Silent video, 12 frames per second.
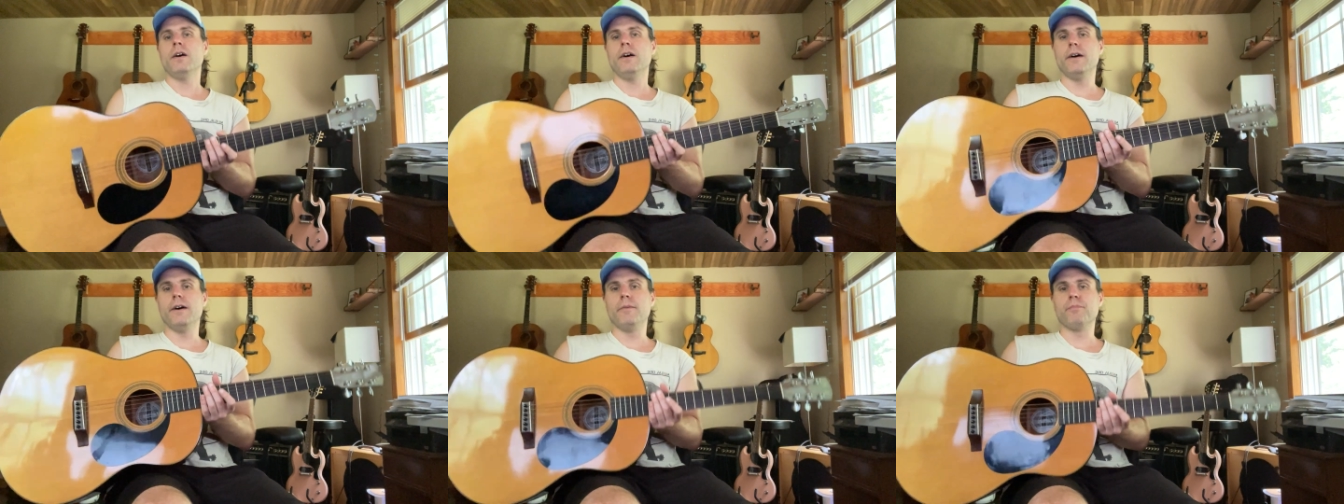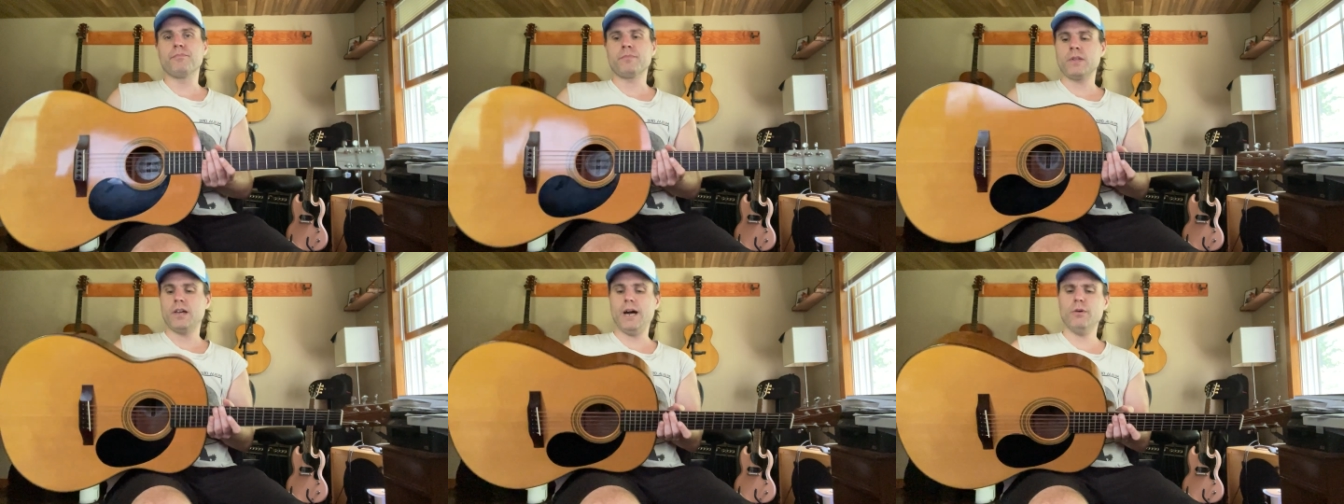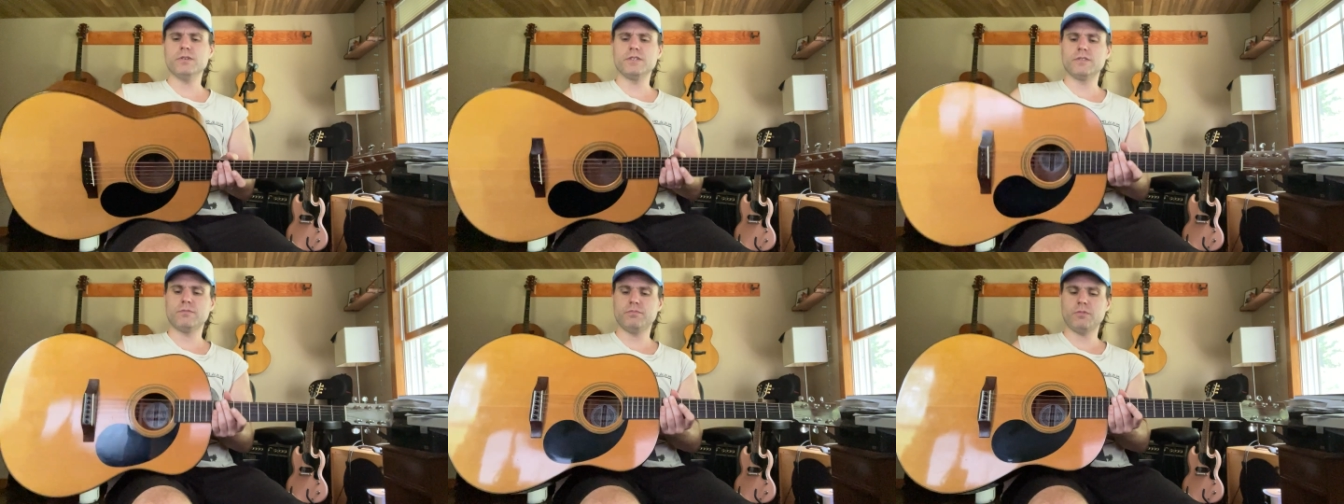I would
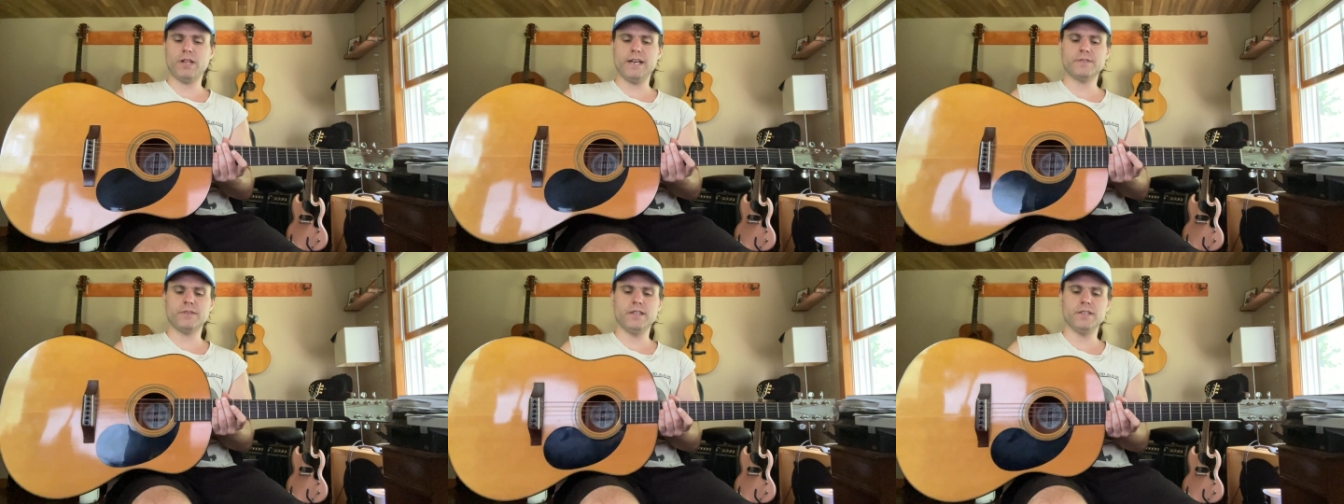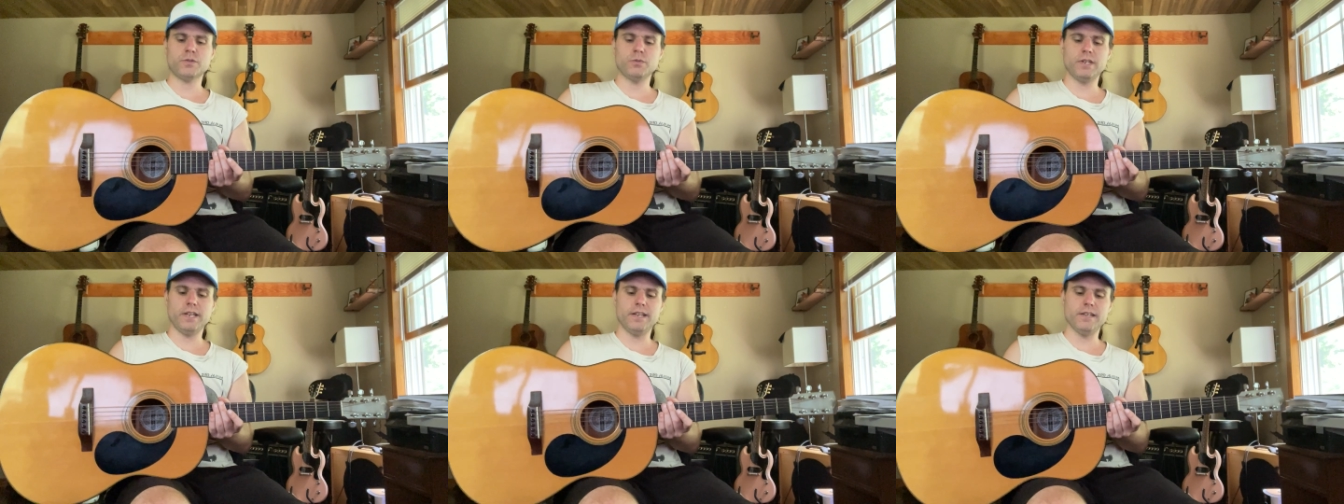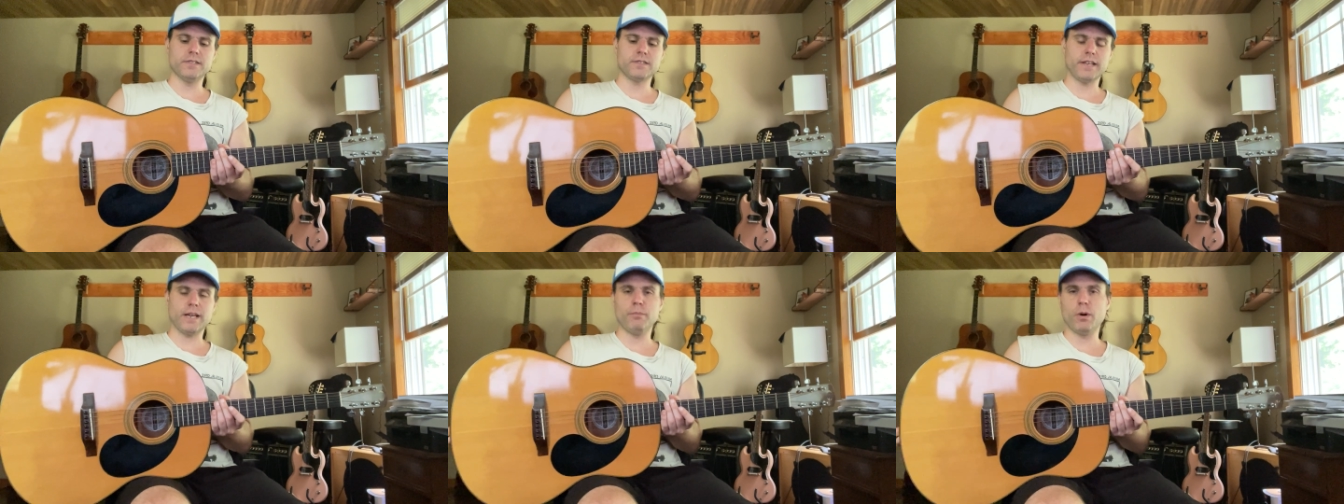classify this one
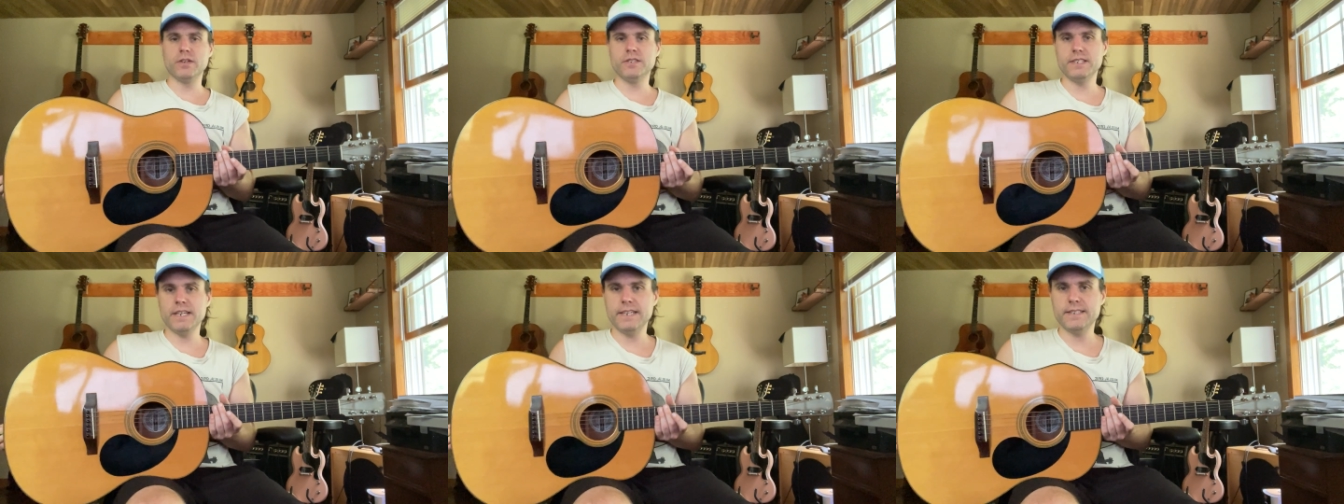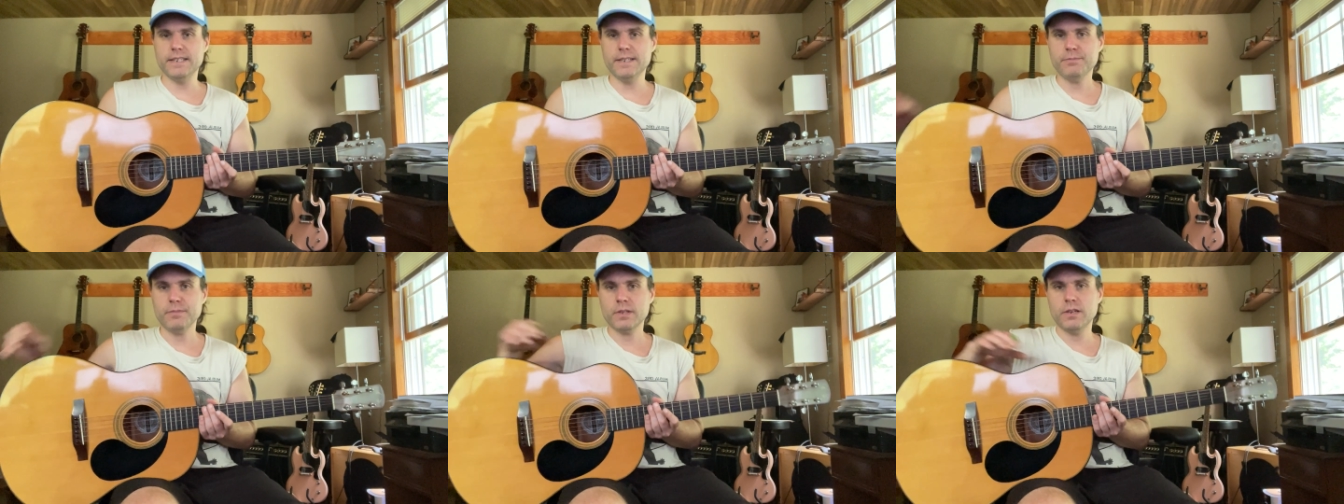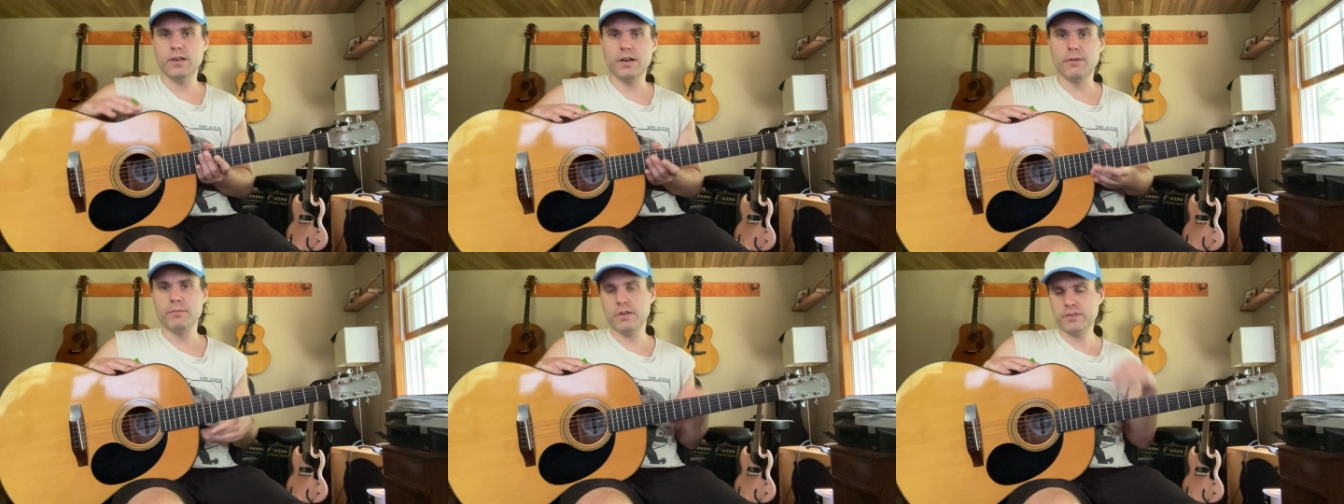as like a Martin
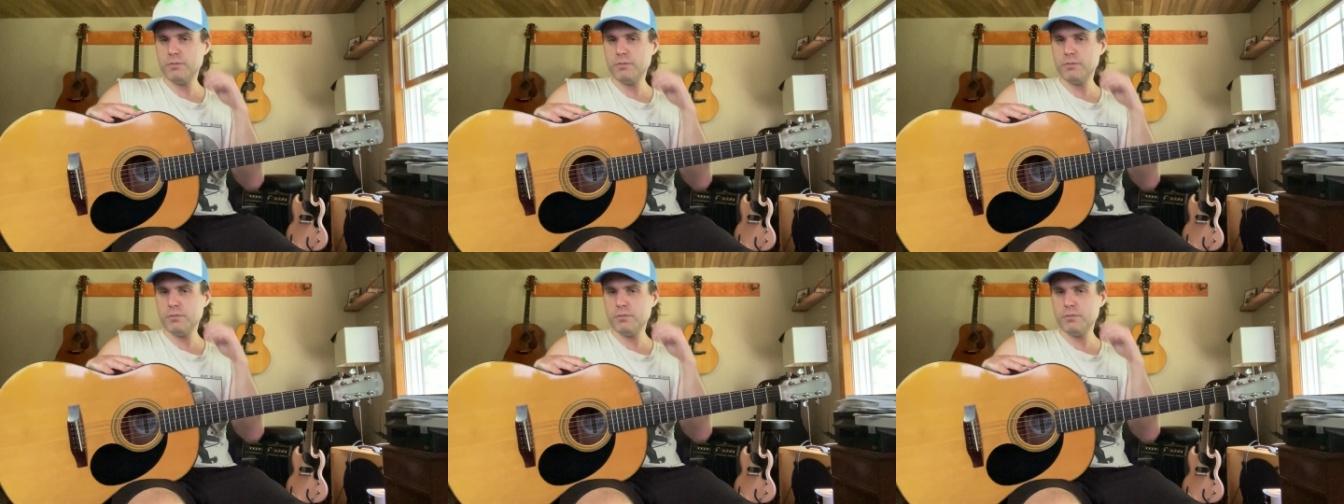D18.